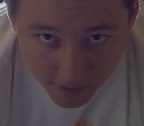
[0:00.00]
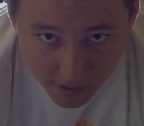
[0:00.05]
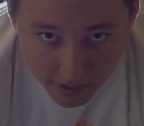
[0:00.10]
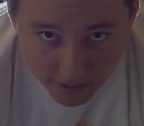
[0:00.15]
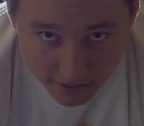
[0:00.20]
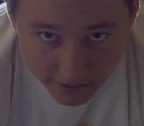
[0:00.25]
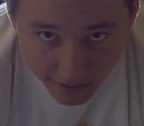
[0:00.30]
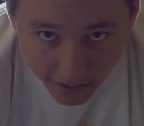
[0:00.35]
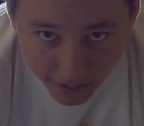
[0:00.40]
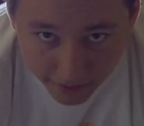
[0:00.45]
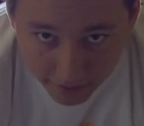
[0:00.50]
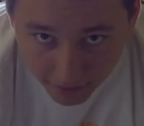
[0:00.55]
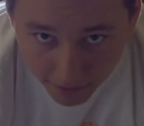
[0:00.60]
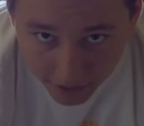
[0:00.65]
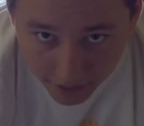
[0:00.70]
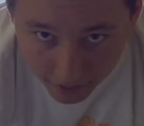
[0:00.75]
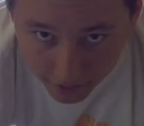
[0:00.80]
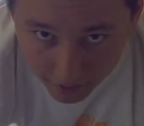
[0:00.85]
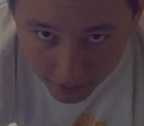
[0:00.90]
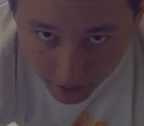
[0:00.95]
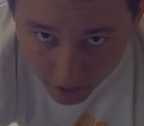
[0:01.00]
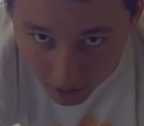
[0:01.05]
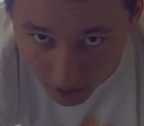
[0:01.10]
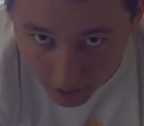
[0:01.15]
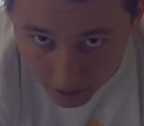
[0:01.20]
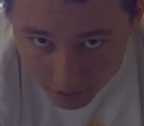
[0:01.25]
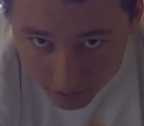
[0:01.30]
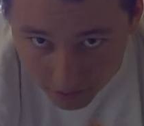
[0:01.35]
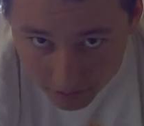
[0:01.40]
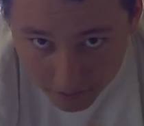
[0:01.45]
to the side like your
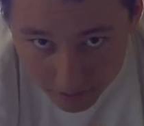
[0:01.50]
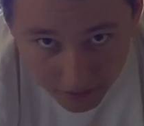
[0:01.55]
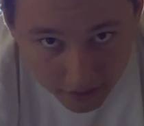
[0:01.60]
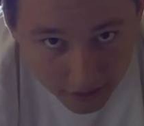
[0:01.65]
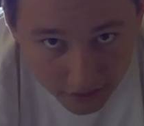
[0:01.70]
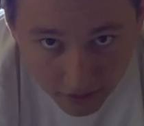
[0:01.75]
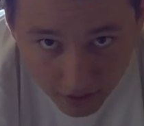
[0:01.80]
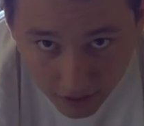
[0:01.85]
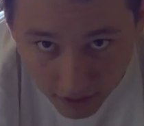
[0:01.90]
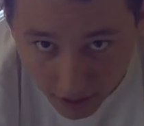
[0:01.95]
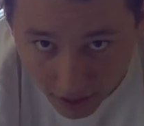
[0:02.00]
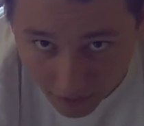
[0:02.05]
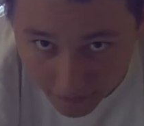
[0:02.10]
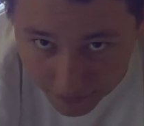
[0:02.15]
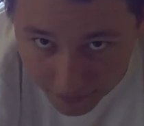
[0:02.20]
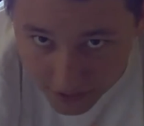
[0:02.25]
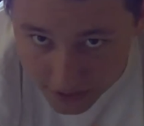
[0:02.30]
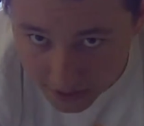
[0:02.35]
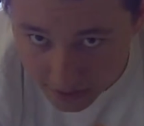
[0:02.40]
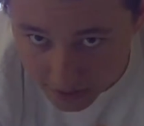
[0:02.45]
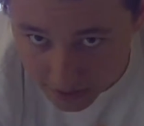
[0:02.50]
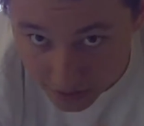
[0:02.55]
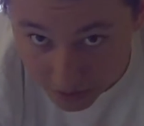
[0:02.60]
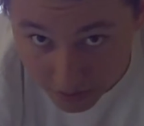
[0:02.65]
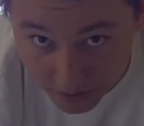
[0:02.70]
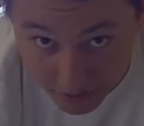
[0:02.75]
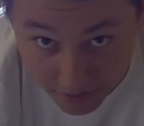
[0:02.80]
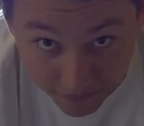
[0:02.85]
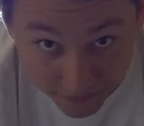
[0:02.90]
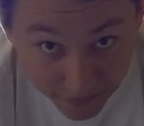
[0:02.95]
dog, obviously
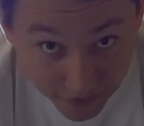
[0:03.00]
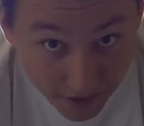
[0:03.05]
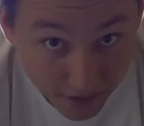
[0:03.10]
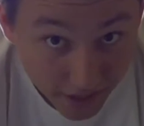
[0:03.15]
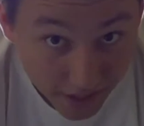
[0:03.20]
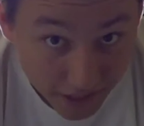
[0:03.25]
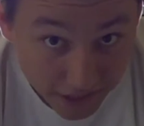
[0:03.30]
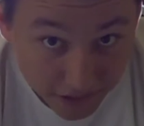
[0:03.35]
using a fire